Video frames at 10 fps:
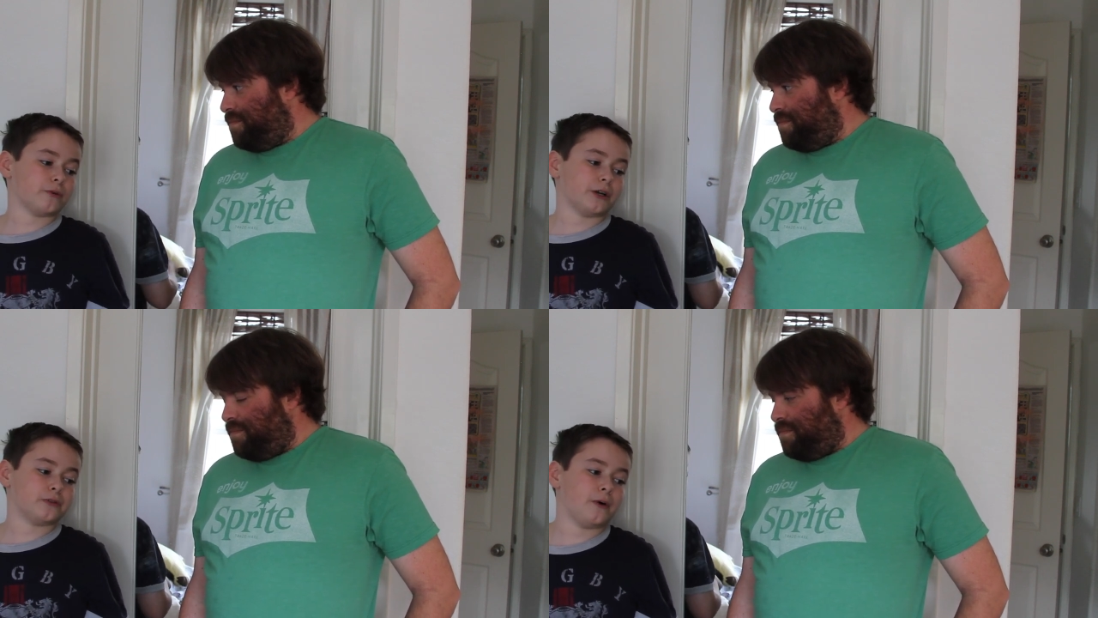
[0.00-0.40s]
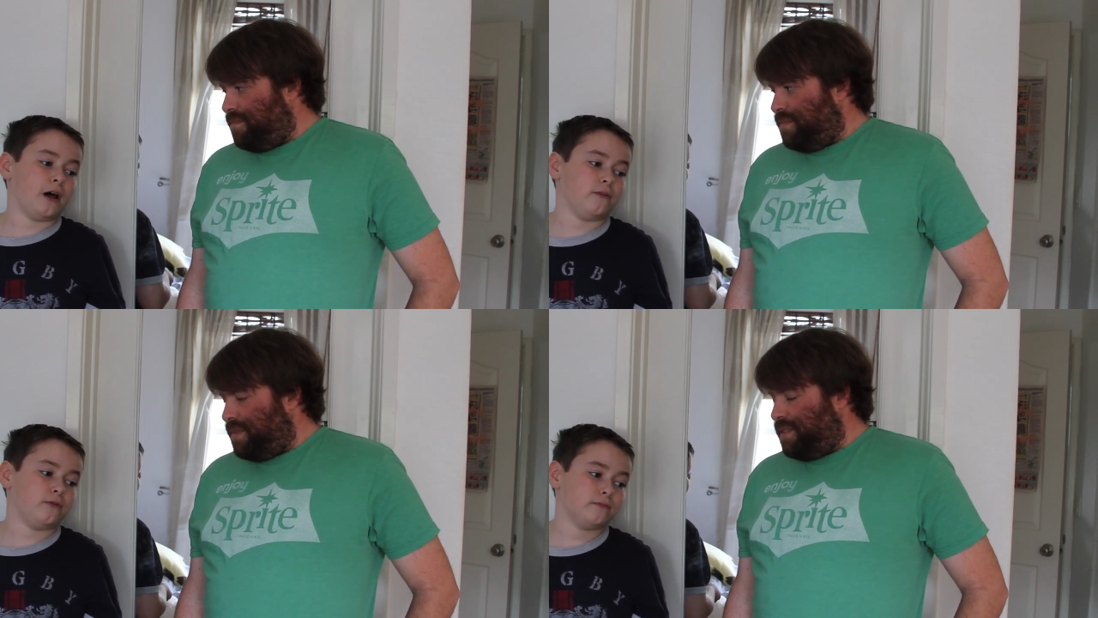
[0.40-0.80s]

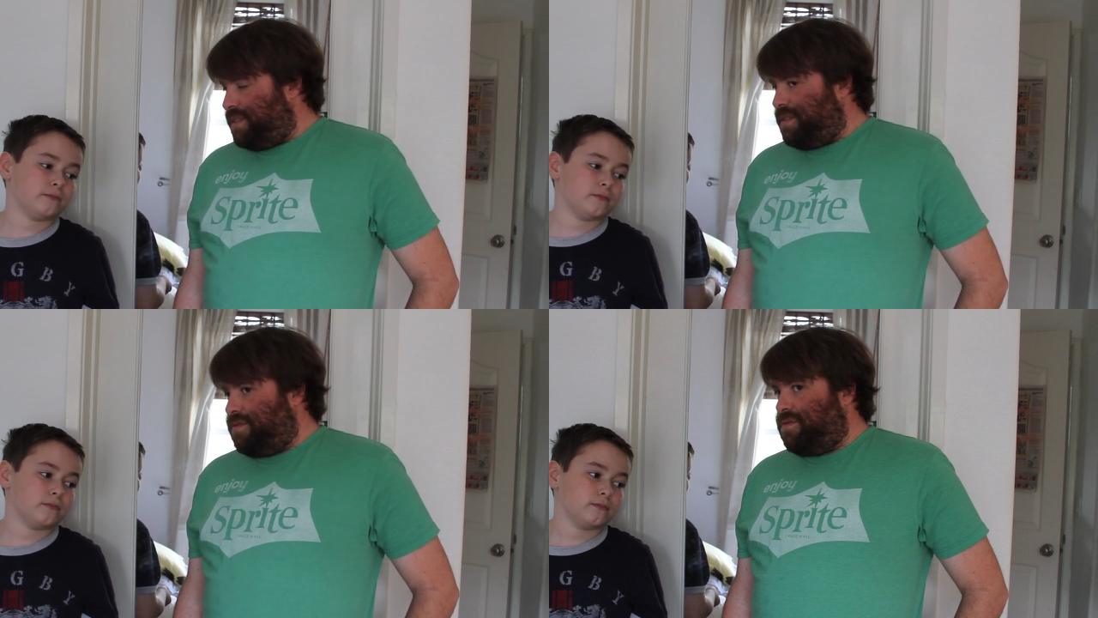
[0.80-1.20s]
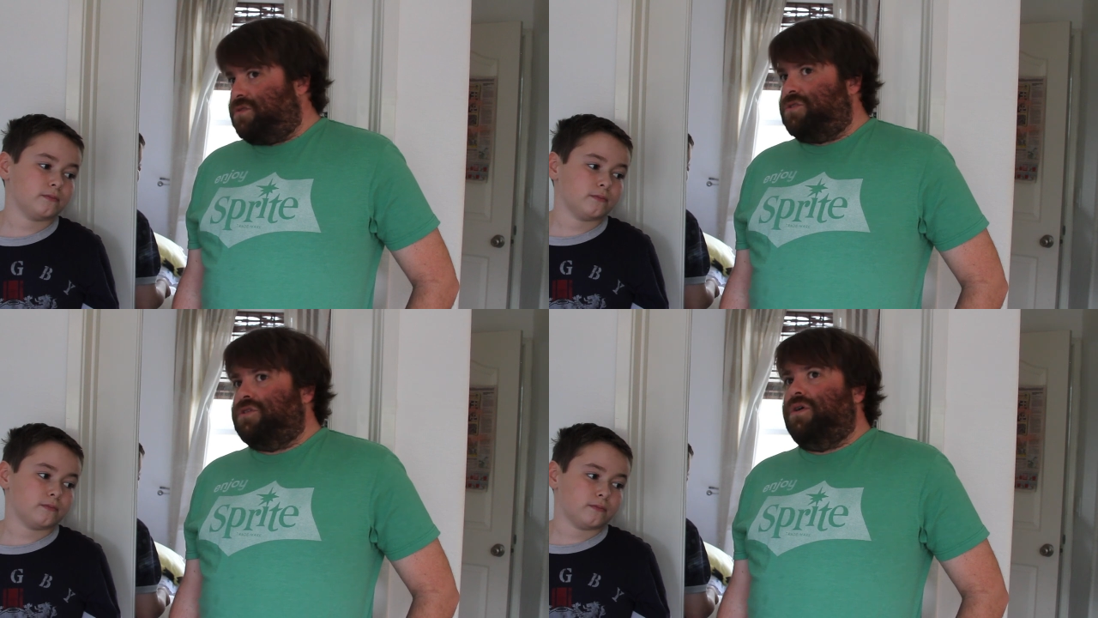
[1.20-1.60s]

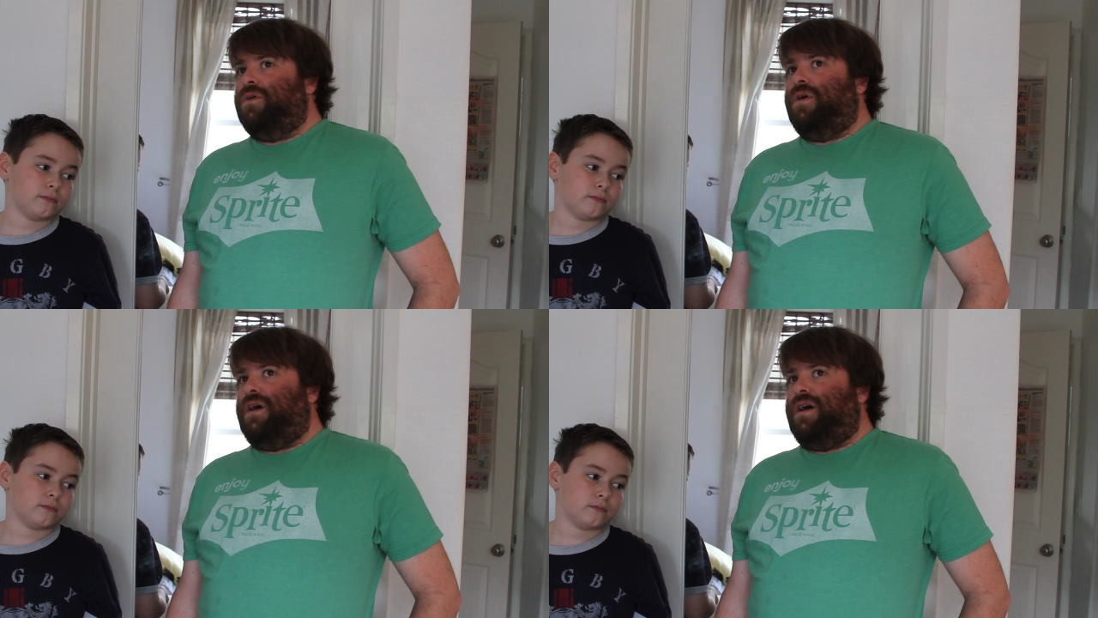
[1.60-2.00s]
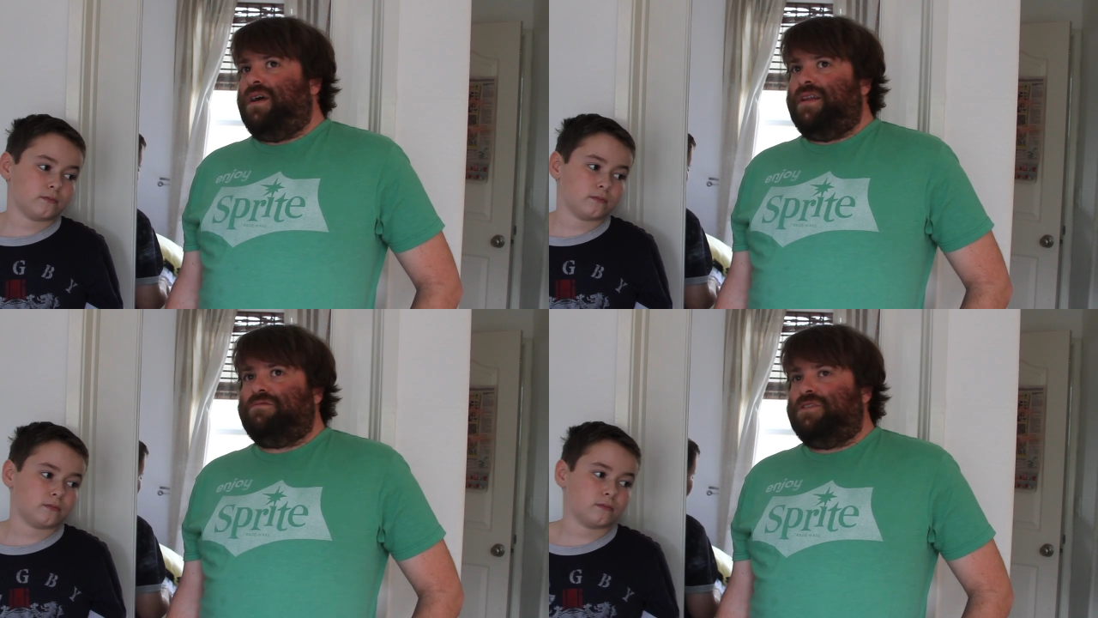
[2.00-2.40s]
Speaker 1: 2012.
Speaker 2: So
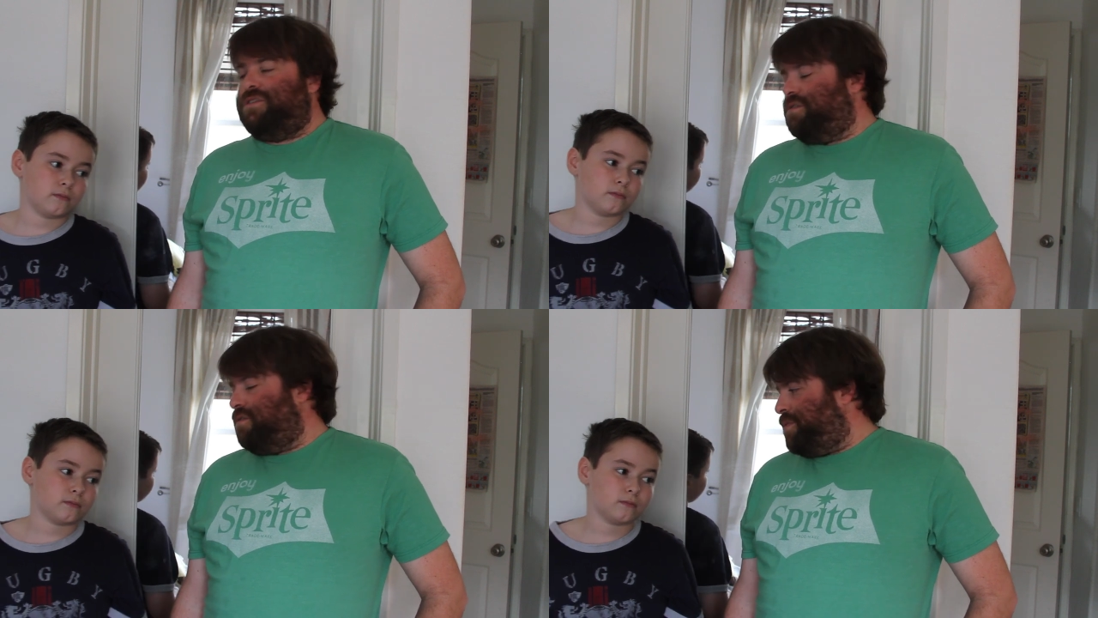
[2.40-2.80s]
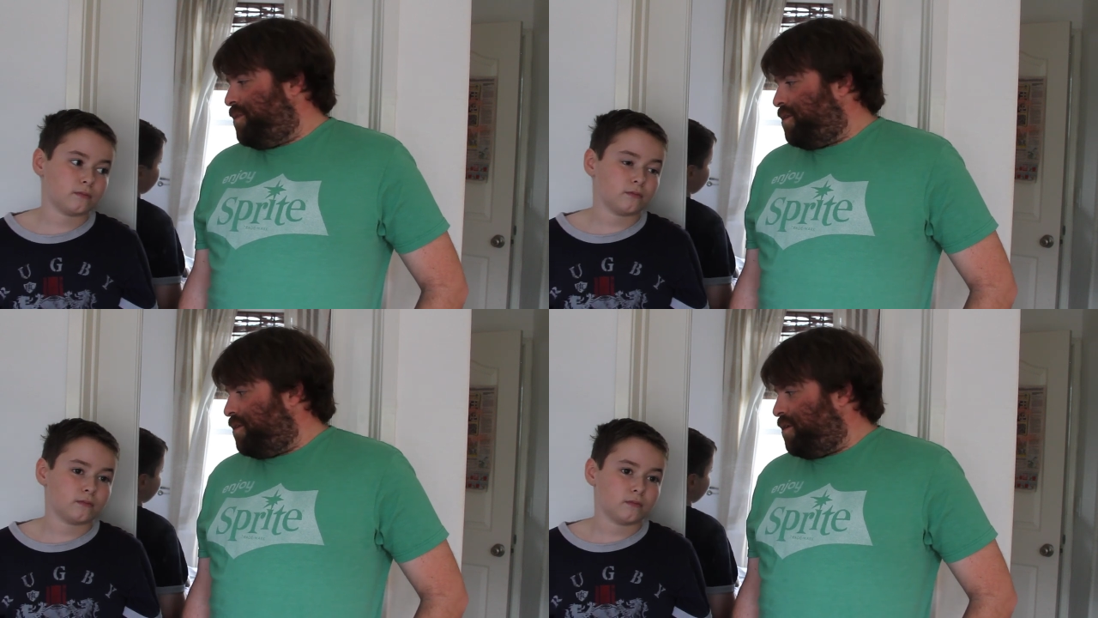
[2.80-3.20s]
uh, that was just over a
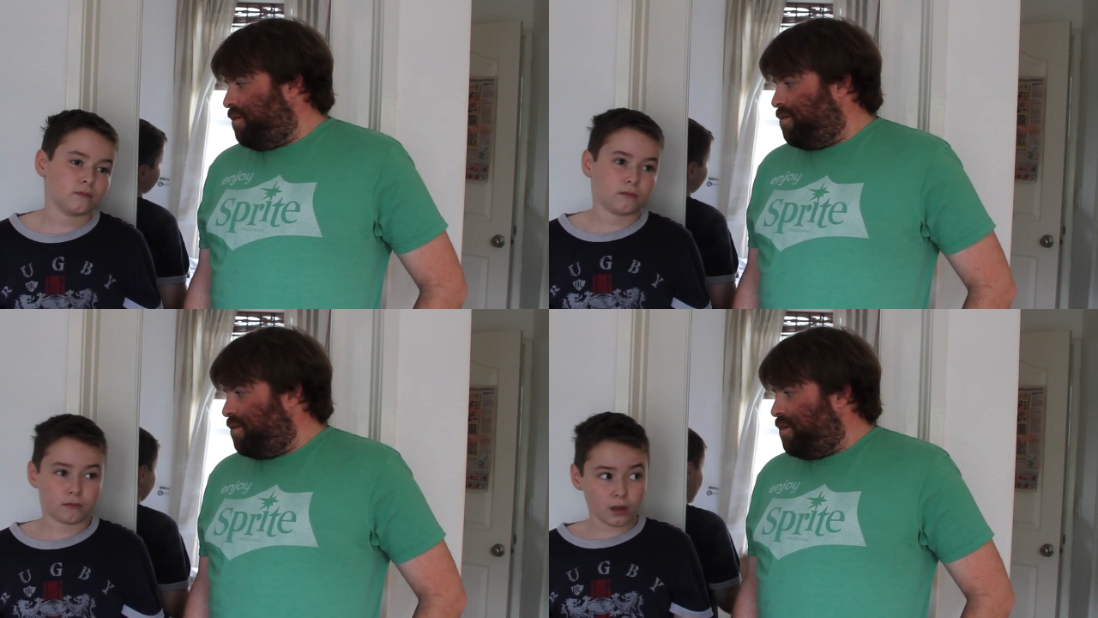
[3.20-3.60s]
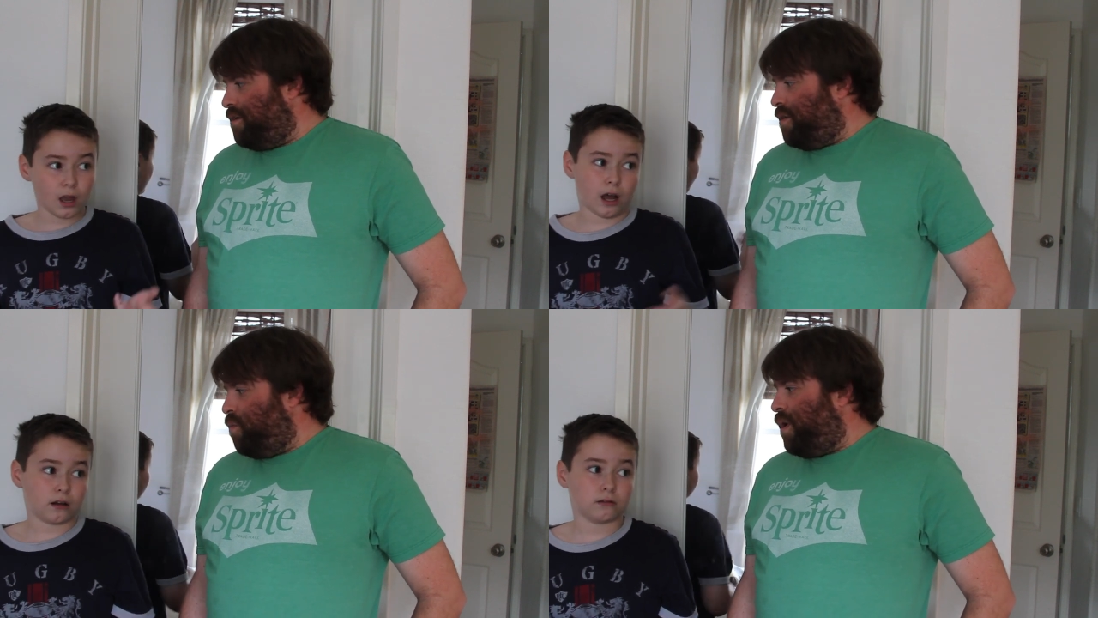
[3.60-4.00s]
month ago.
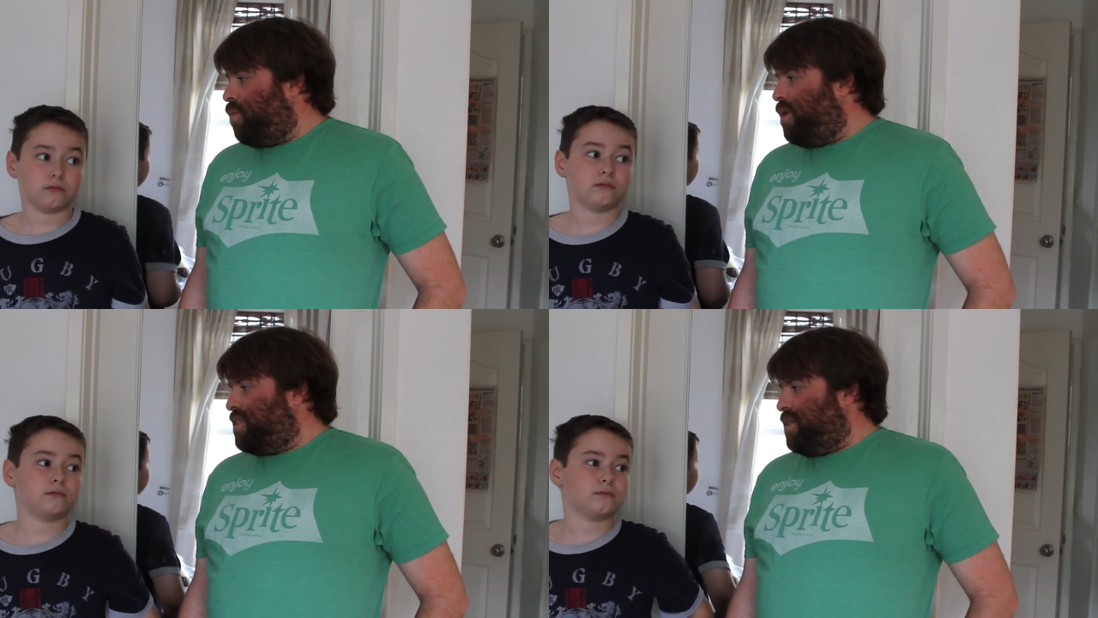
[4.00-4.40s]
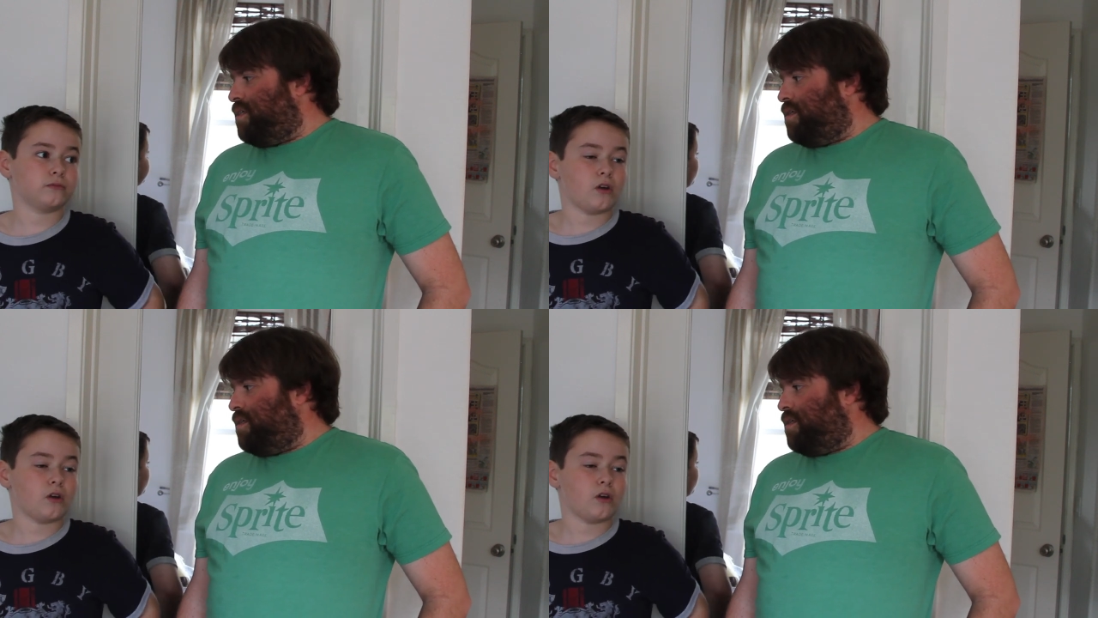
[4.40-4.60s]
Yeah. Where was it?